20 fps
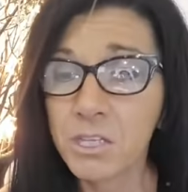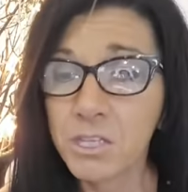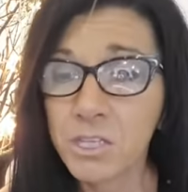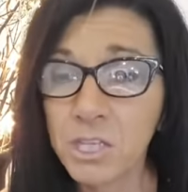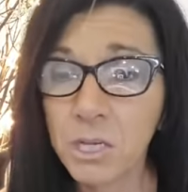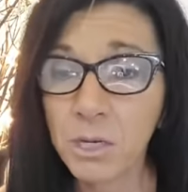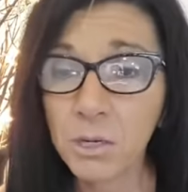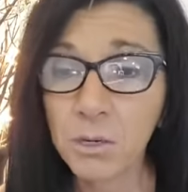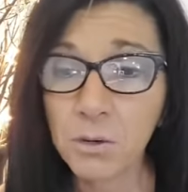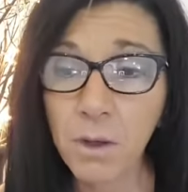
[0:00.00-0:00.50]

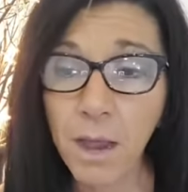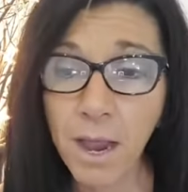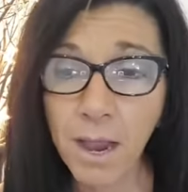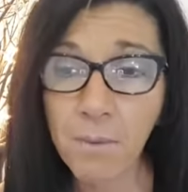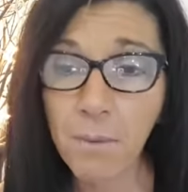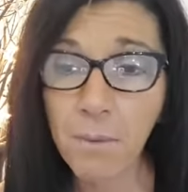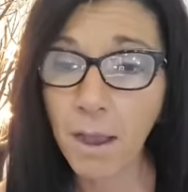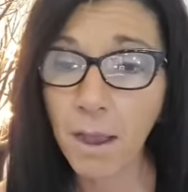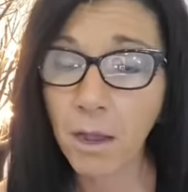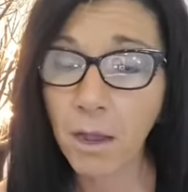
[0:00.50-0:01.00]
So
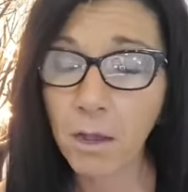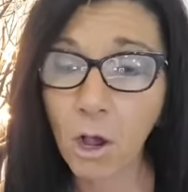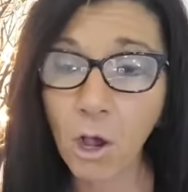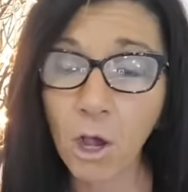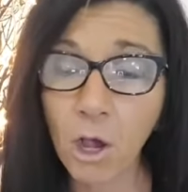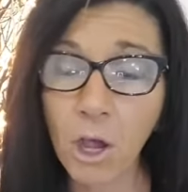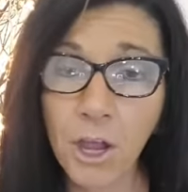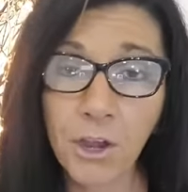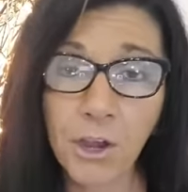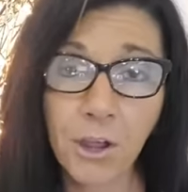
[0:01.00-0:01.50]
um,
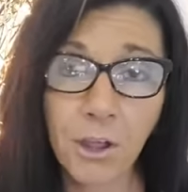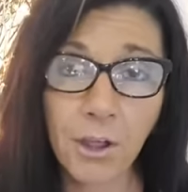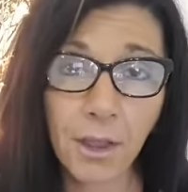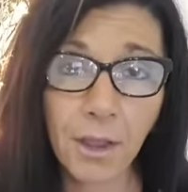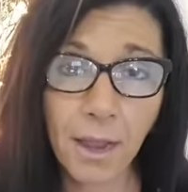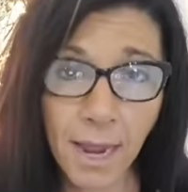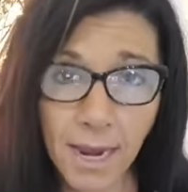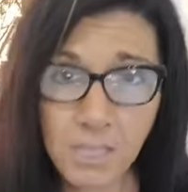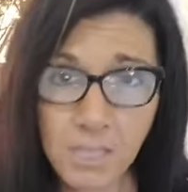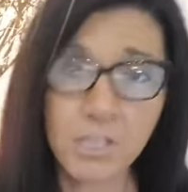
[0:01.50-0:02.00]
on
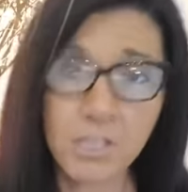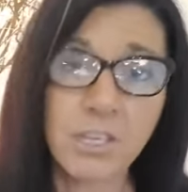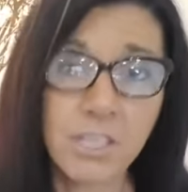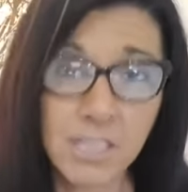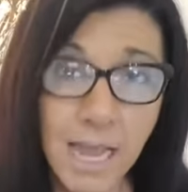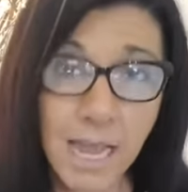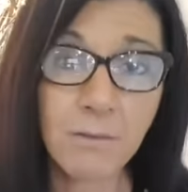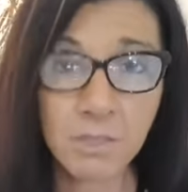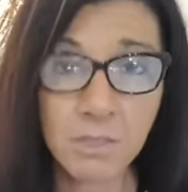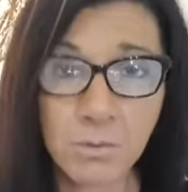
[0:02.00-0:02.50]

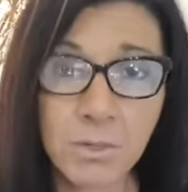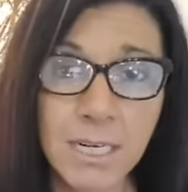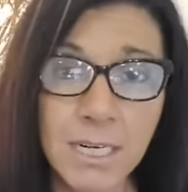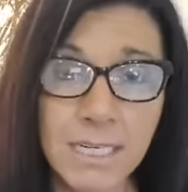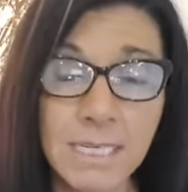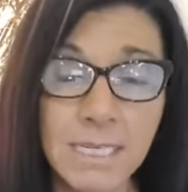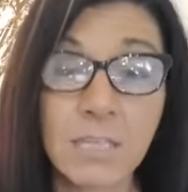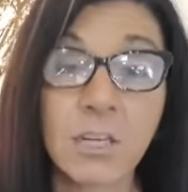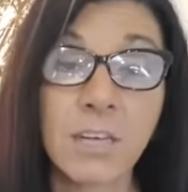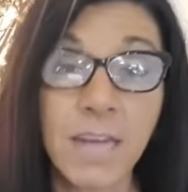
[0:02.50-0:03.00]
exercise, that was what
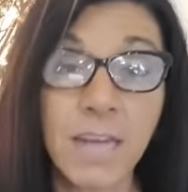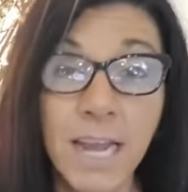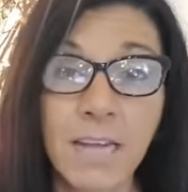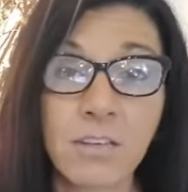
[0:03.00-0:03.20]
I did on